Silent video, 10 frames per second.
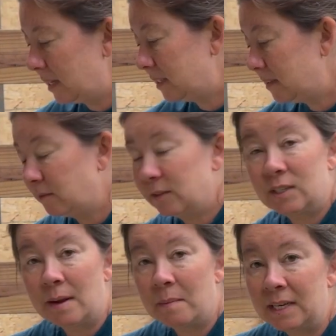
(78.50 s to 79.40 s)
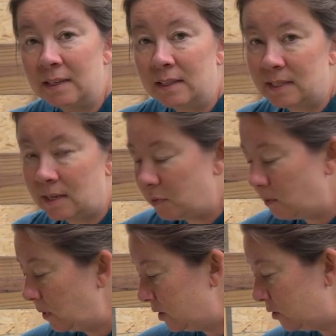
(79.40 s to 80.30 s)
The first time I did this, I put
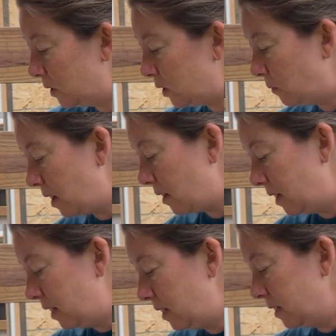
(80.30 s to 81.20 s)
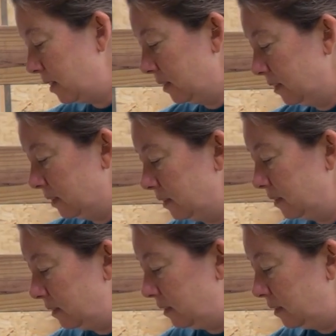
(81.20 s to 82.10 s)
way too much water in it.
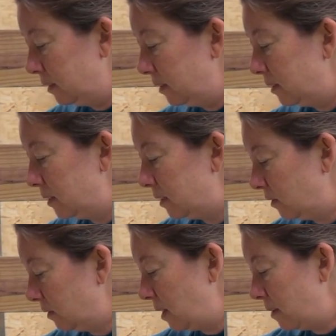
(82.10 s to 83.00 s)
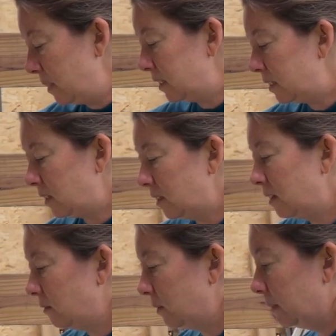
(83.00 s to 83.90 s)
So I'm gonna start out with